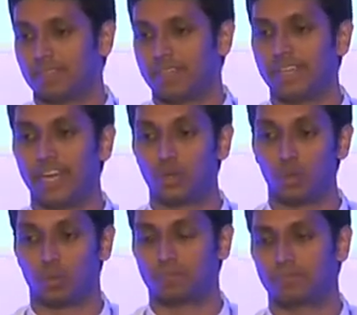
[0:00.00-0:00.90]
Day
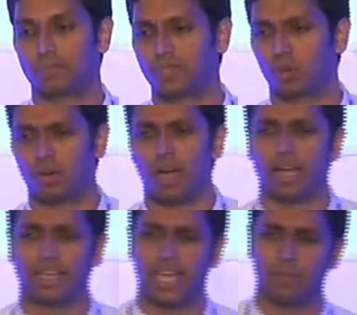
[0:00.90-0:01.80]
2. So
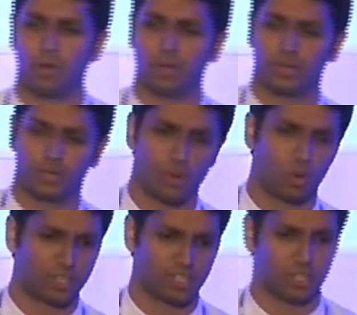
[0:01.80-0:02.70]
our game got
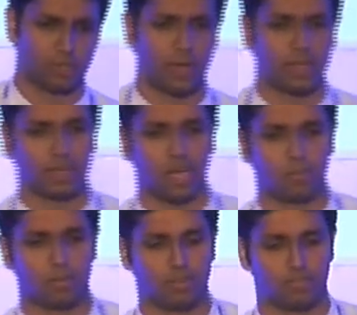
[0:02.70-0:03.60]
noticed by a
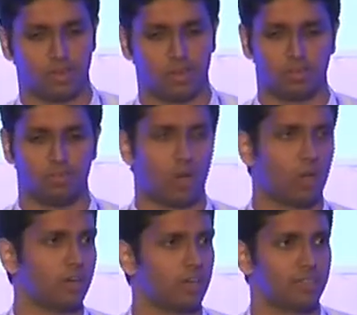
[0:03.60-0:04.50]
couple of
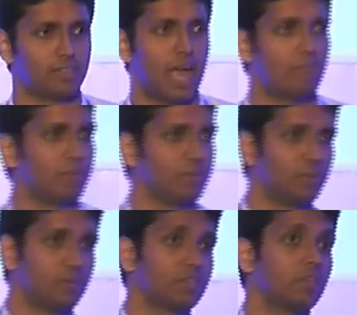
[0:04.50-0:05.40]
bloggers, app
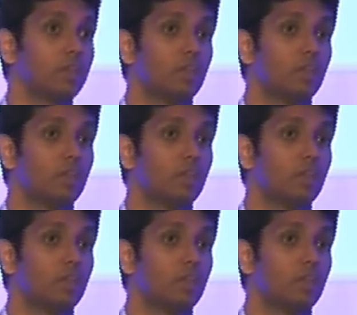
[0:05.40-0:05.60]
reviewers.